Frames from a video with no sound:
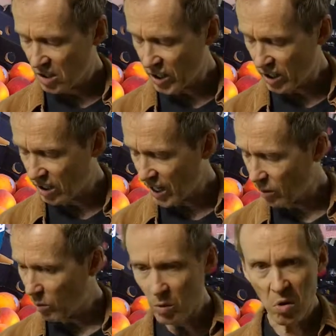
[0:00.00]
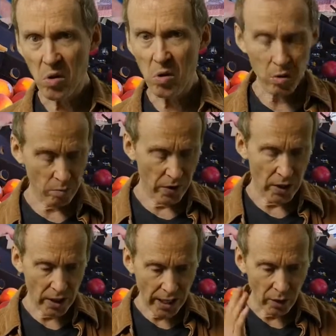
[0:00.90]
Check your anatomy book, but then
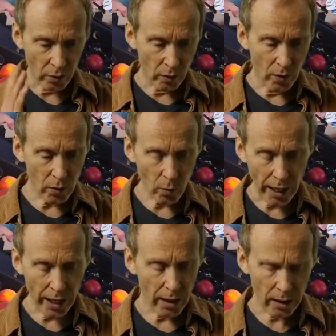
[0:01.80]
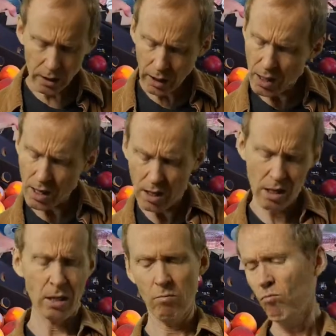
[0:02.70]
you cut it through this way. It's like, uh,
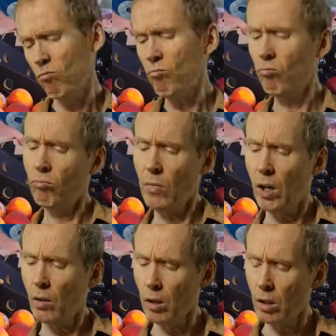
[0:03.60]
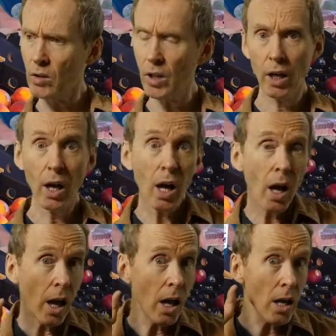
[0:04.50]
hmm, hold it on. So,
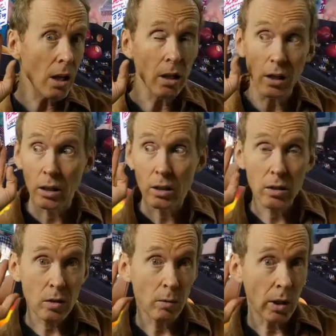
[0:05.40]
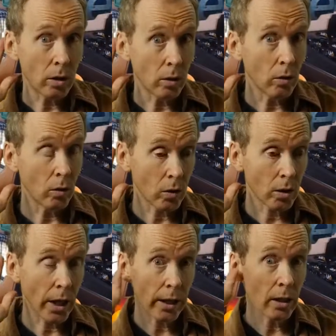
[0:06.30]
hey, it just looks
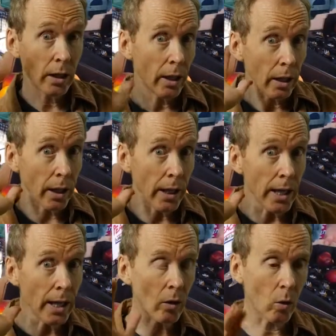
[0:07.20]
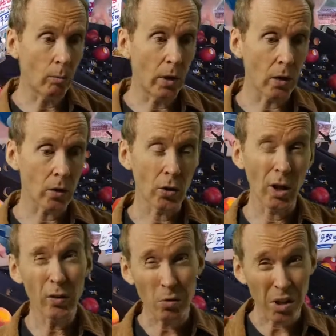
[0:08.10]
like an ear almost. You know,
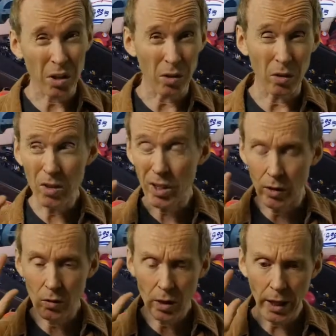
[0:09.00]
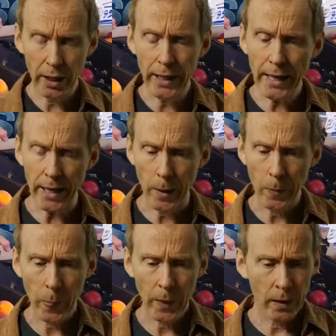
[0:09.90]
if you really hallucinate, it looks like an ear.
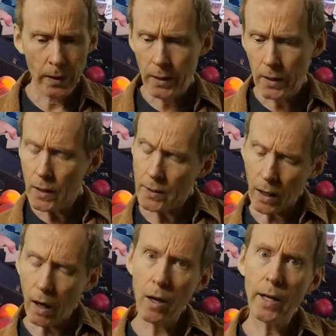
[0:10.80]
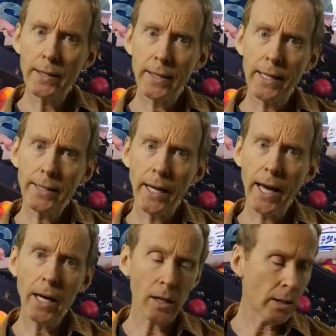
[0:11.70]
So let's test it
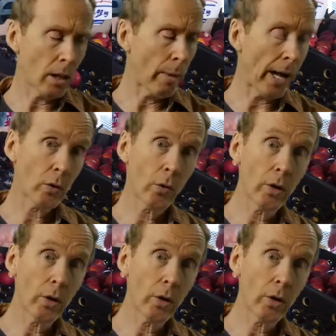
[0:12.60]
out. Let's go back to our